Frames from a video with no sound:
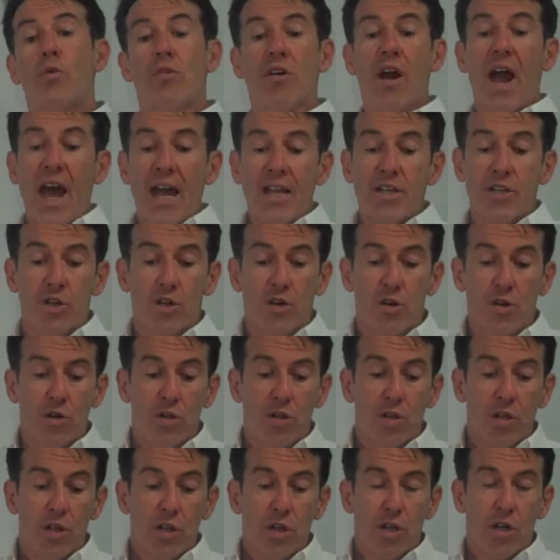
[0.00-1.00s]
we're
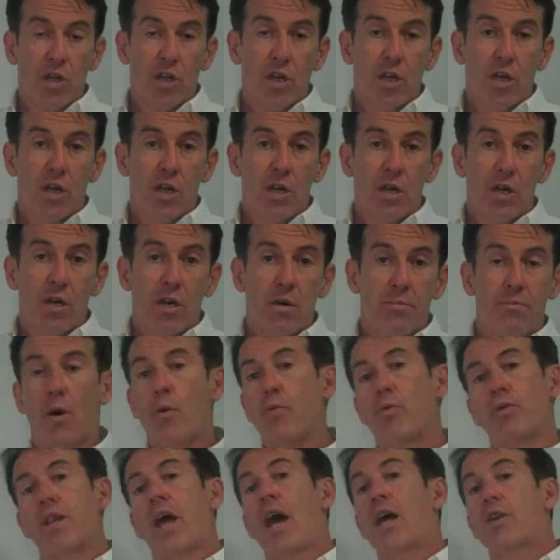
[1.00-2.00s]
Agile,
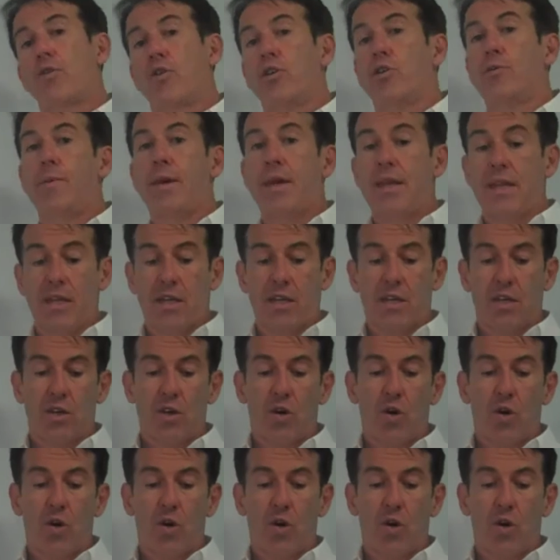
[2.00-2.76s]
but we're not automating.